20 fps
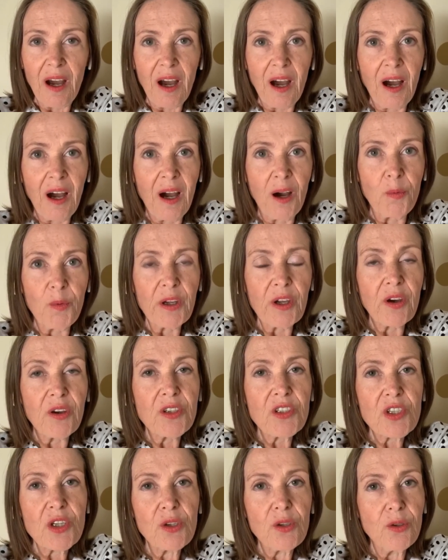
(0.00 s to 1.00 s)
Are we
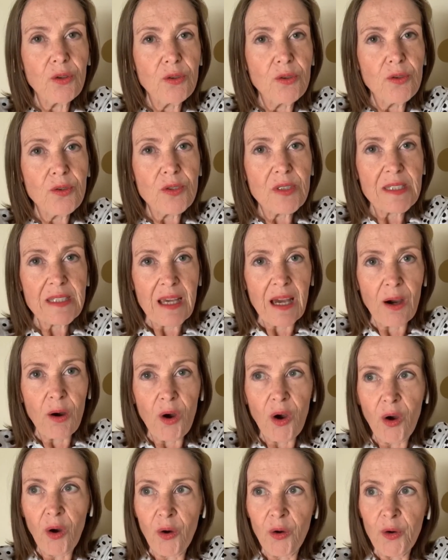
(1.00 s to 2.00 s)
going to lose our
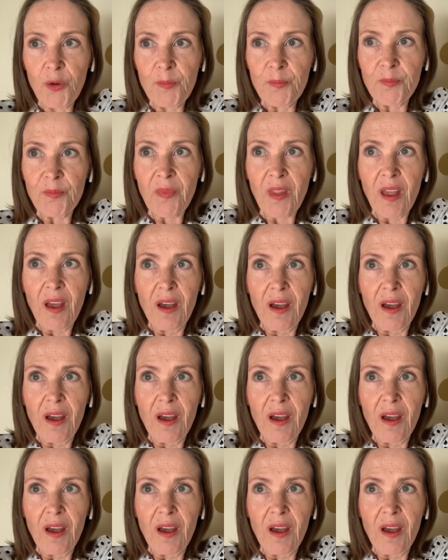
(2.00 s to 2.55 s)
home?